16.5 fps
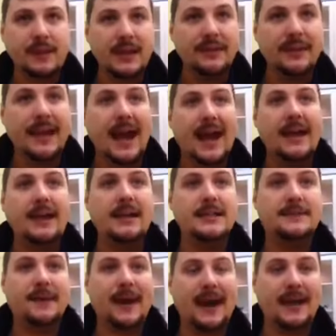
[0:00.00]
The A
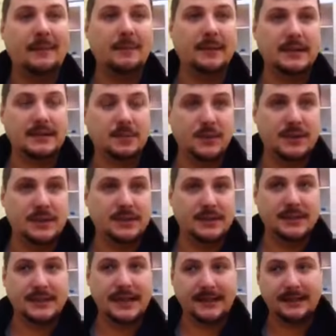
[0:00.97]
is for aimless, which is
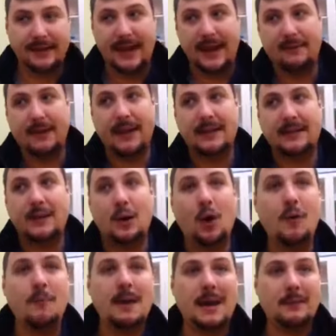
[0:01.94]
to say that they have like either
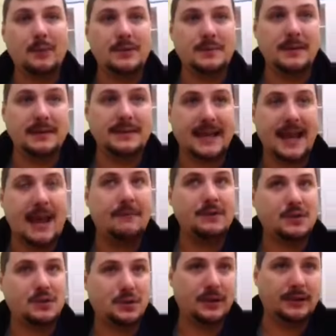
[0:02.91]
no map, which means they
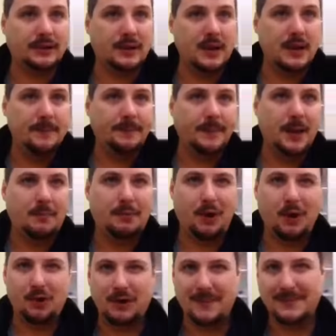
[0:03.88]
haven't joined a
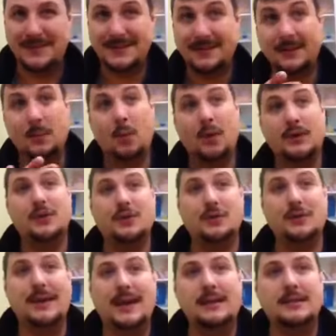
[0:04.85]
program to tell them what to
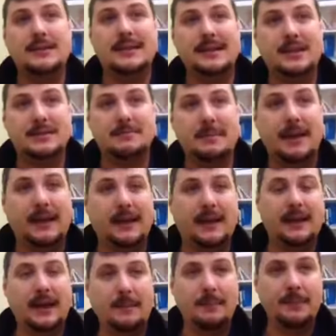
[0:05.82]
do next. They're just
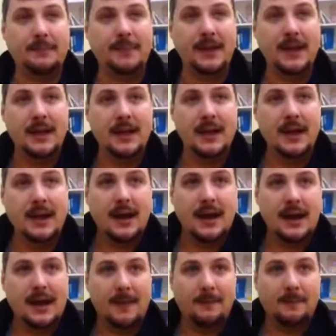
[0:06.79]
making it up.
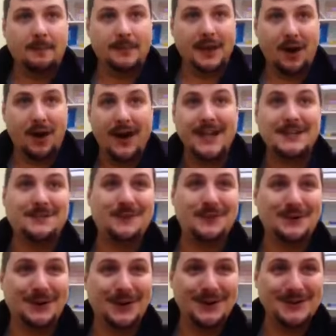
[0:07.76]
The I is
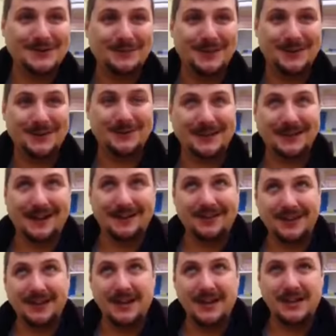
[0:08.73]
for inert, when they're doing
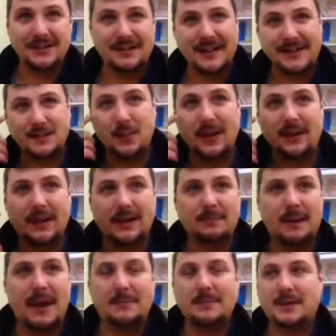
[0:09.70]
nothing. So that's where
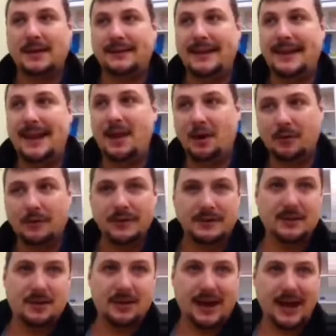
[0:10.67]
like perhaps like their health
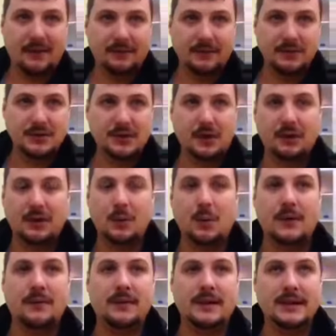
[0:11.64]
has got out of control or
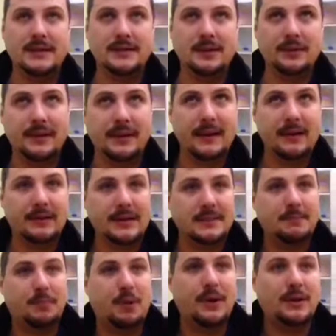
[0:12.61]
whatever it is, or that they're in
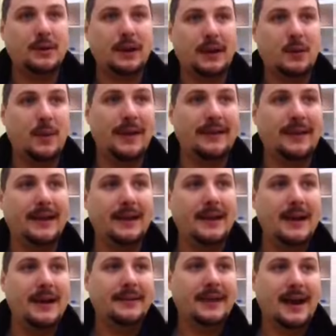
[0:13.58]
this point like where
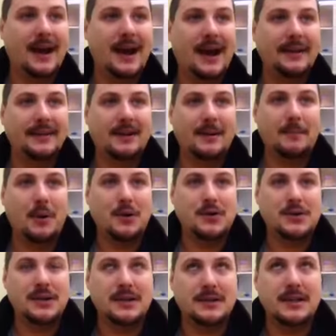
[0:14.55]
their heart, their
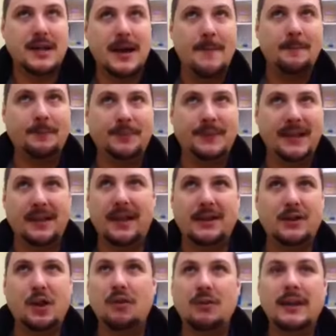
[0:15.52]
emotions, they're
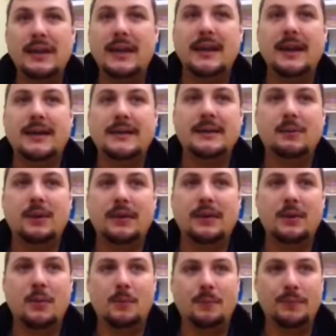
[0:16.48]
like not really connecting
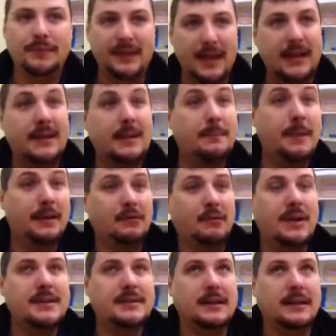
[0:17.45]
with their bigger
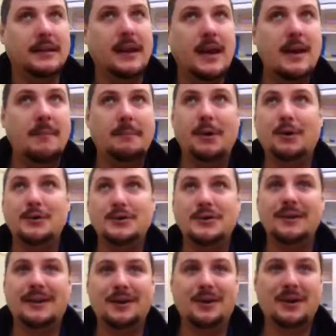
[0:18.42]
reason, but
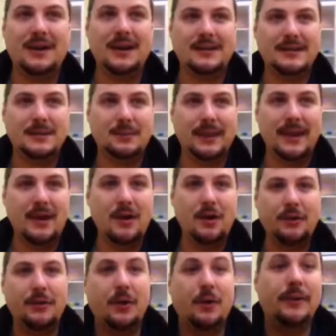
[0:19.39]
also they're not connecting with their
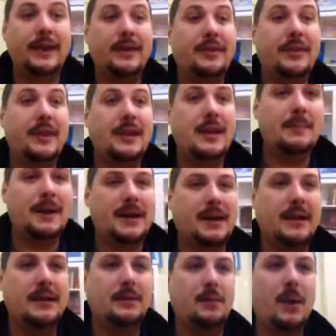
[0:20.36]
health, or they're thinking about
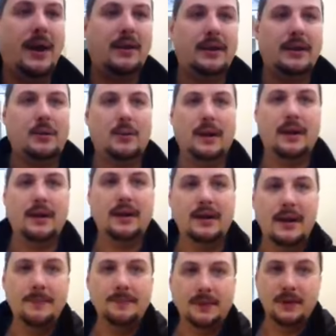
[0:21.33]
it in a way like where,
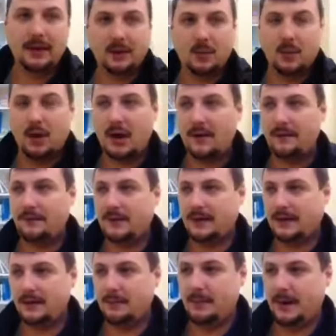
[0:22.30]
you know, like what I've
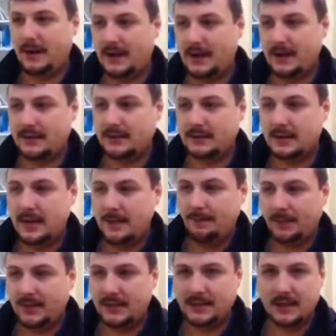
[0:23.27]
done in the past
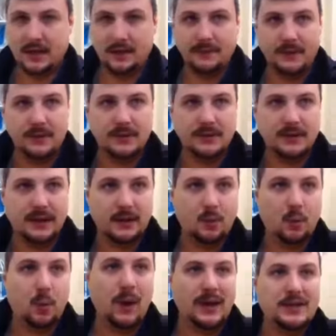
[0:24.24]
is that I've used
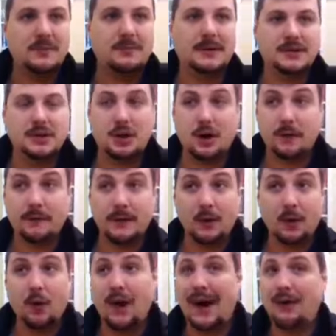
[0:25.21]
like way too much coffee
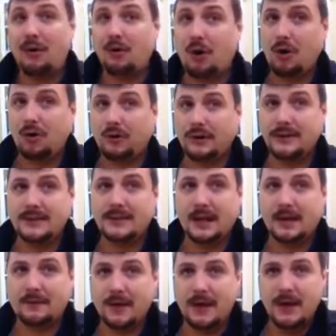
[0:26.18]
or alcohol and
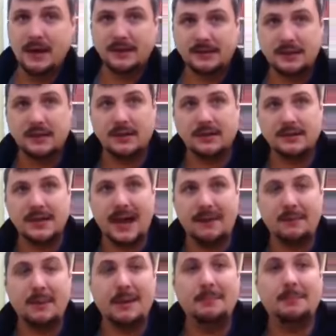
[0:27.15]
stuff to
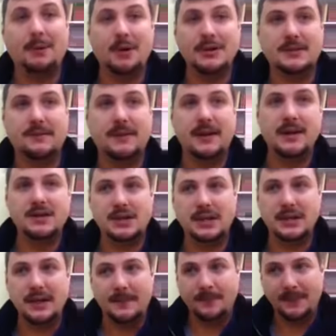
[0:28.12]
have a big burst of energy.